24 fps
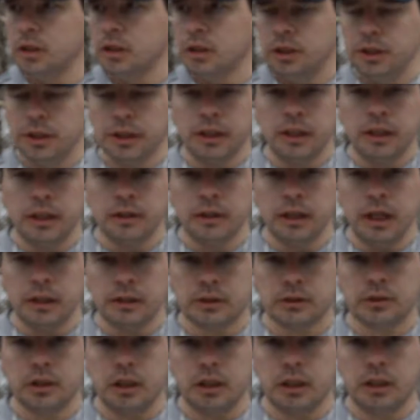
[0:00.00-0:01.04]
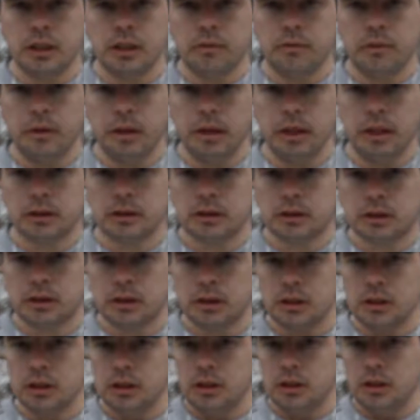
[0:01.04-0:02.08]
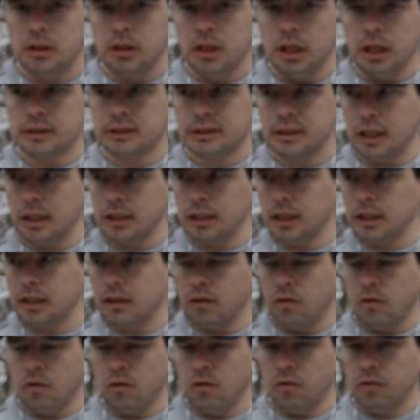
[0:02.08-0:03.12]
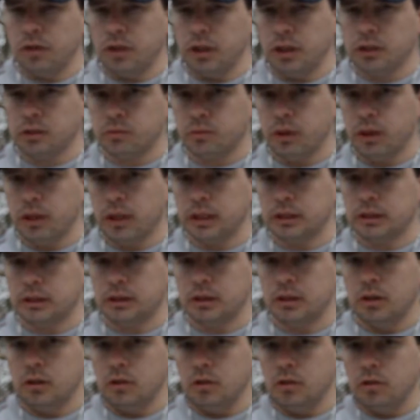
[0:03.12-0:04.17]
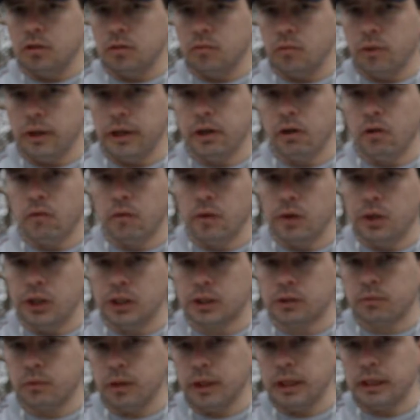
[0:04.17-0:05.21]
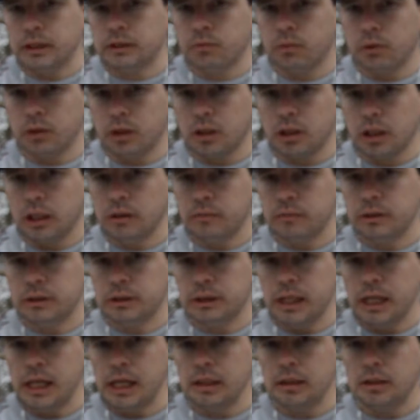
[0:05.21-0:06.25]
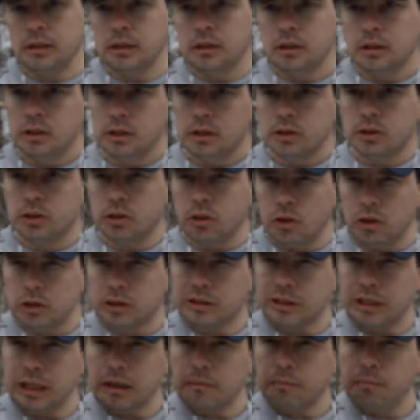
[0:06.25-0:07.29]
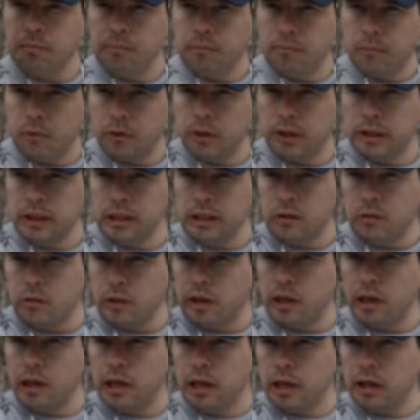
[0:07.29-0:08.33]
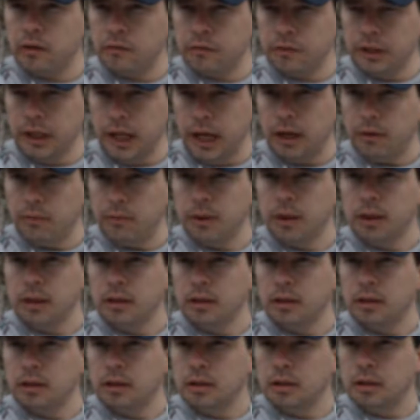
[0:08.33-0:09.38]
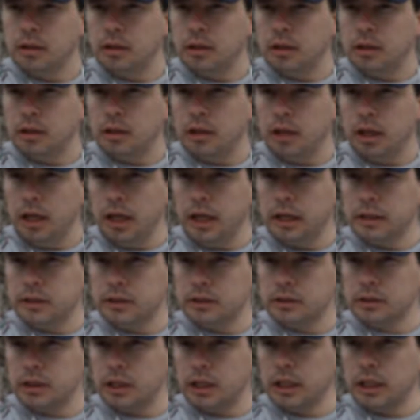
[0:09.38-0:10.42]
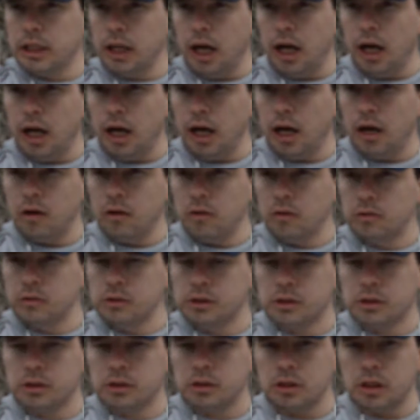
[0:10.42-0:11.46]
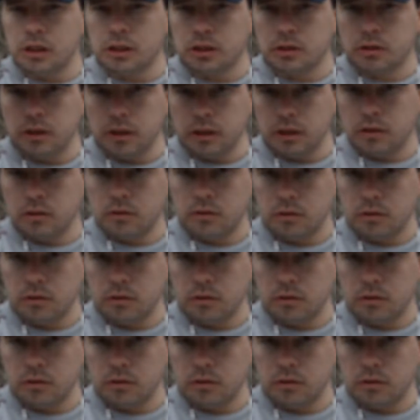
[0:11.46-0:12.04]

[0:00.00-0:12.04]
you can hear that truck anyway. It's not like over this way, because way over this way is where the lane was at. So it's like mainly way over that way. And there's like a house that's like,